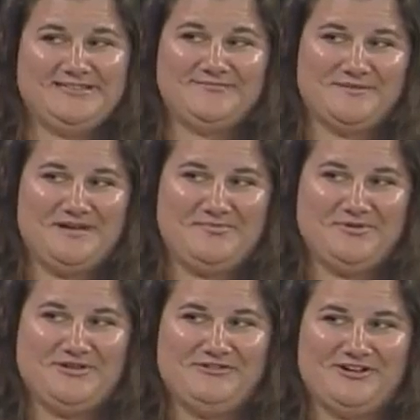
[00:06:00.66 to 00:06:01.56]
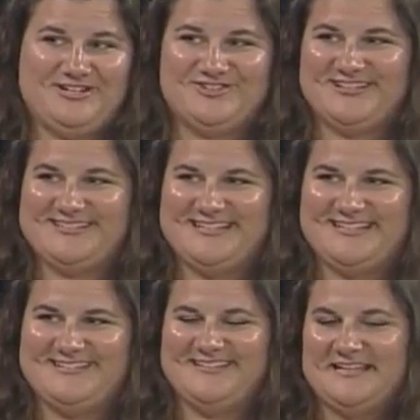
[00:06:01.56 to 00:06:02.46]
list for people if you're interested
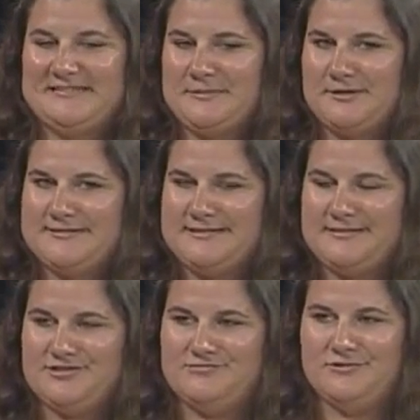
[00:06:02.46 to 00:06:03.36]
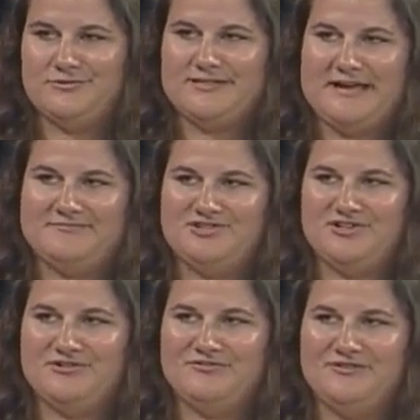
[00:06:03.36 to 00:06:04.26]
in experiencing the old-time
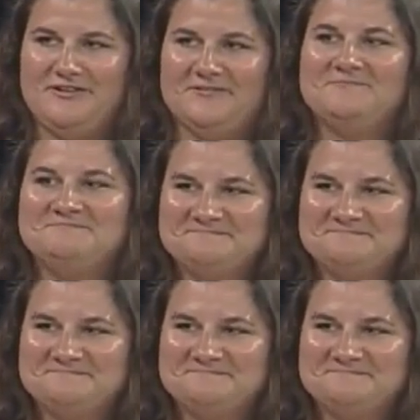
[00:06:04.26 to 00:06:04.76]
jungle feel.